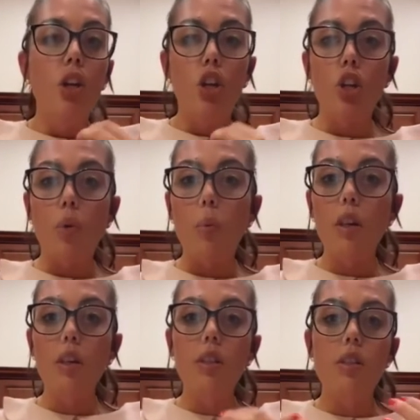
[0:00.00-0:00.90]
your
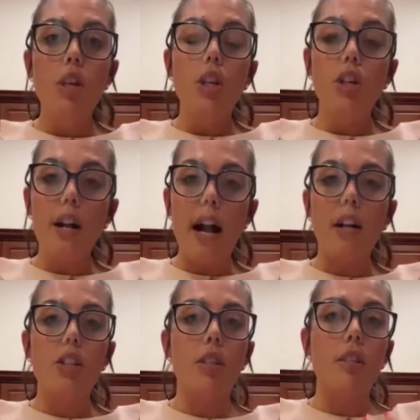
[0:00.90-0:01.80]
words, your
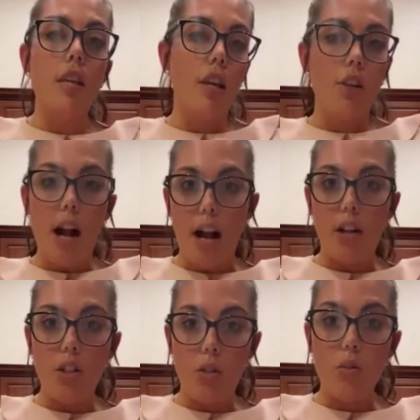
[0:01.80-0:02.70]
actions, and your
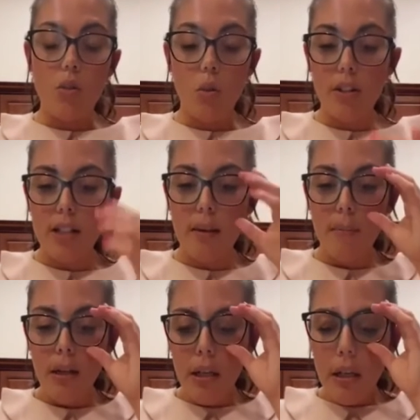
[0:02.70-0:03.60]
attitudes towards them.
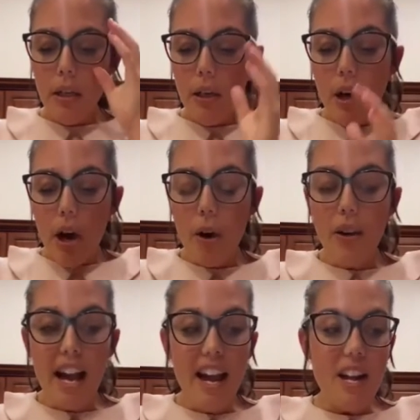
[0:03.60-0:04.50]

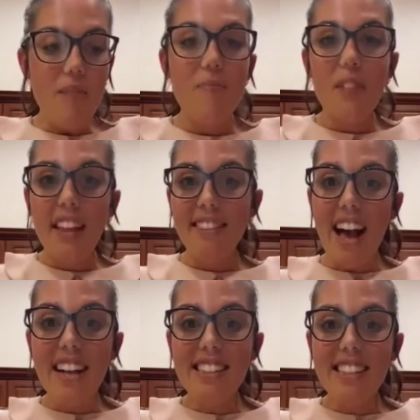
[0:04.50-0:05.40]
Okay,
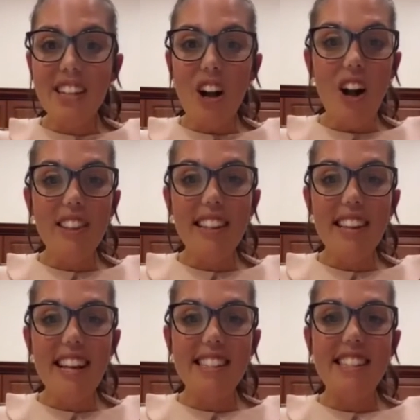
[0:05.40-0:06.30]
lastly on the
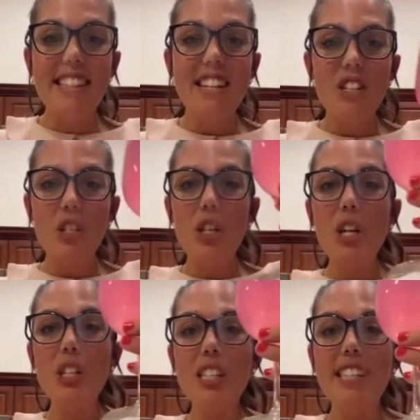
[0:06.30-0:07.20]
list,
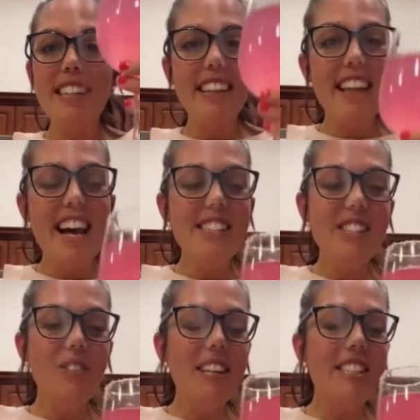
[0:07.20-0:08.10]
cheers to the
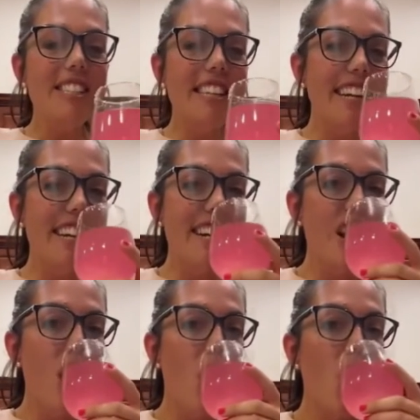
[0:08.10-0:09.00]
last question.